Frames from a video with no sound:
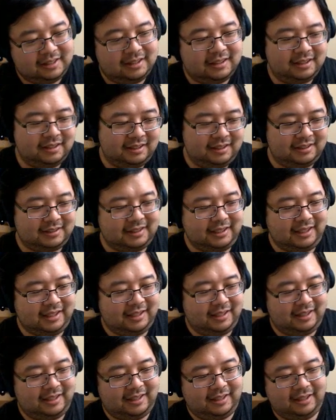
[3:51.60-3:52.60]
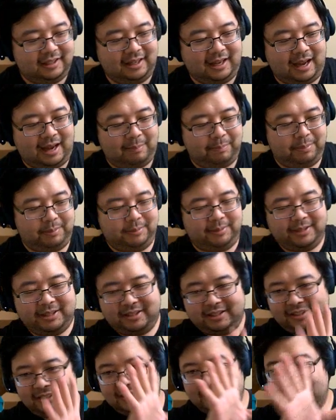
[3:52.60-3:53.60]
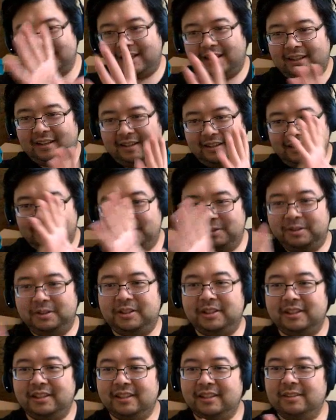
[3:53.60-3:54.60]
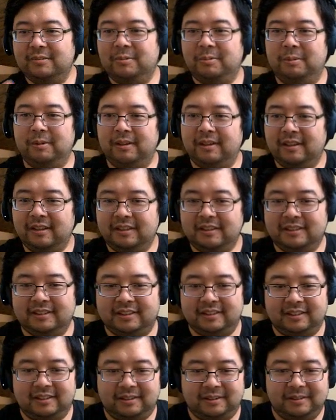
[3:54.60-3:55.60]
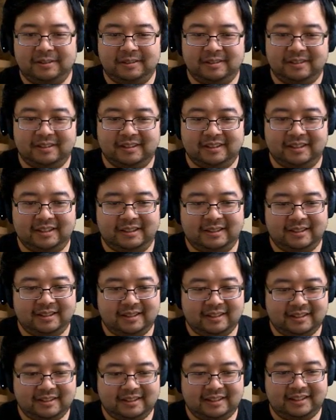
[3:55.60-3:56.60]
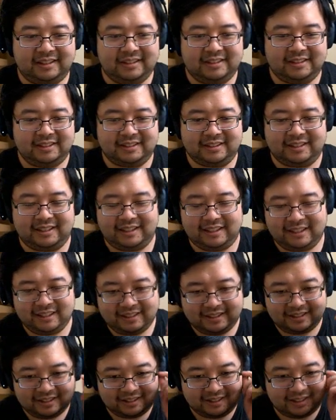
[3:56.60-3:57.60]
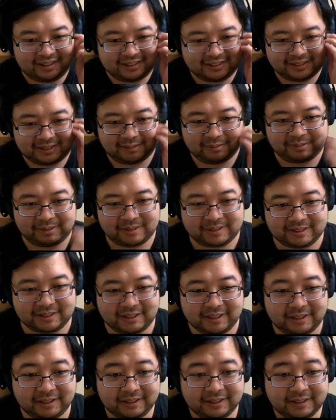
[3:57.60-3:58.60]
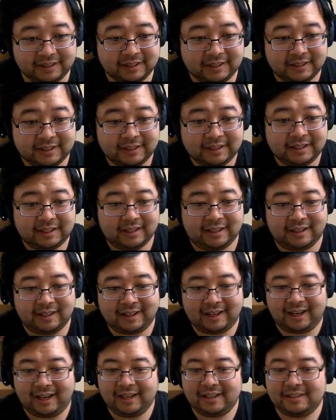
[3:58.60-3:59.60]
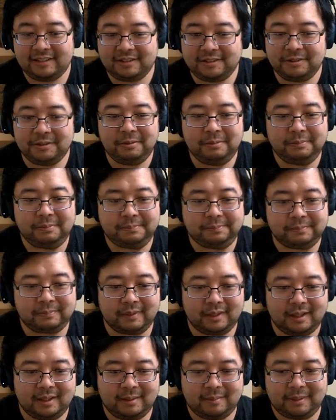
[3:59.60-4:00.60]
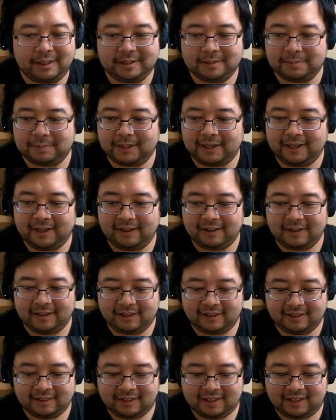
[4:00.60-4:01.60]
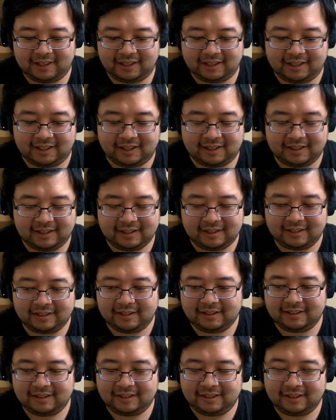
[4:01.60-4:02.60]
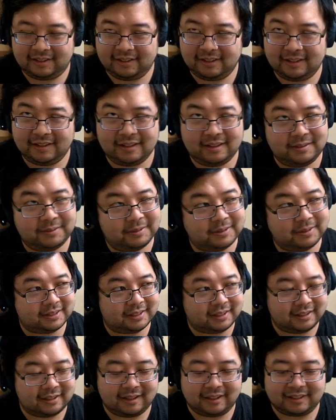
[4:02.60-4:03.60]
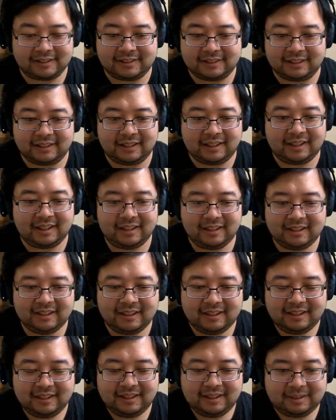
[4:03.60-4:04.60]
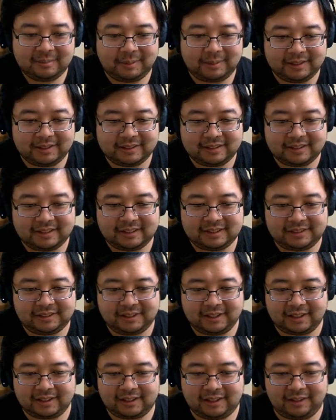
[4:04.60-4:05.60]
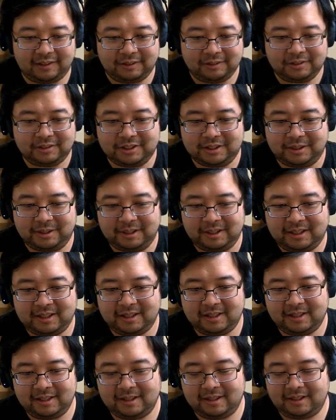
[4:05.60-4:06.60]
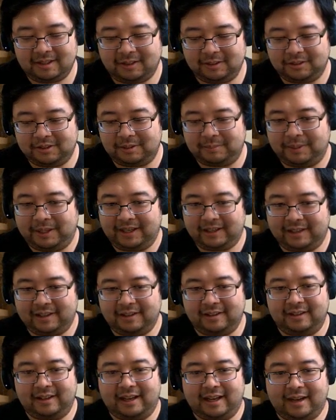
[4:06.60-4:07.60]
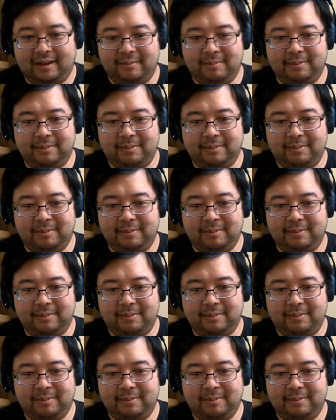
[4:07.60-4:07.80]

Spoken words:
it's like a apparition style illusion word, so it's an interesting concept for sure. Kaiju, that's probably all the what is Godzilla monsters. You got the Ultraman collab.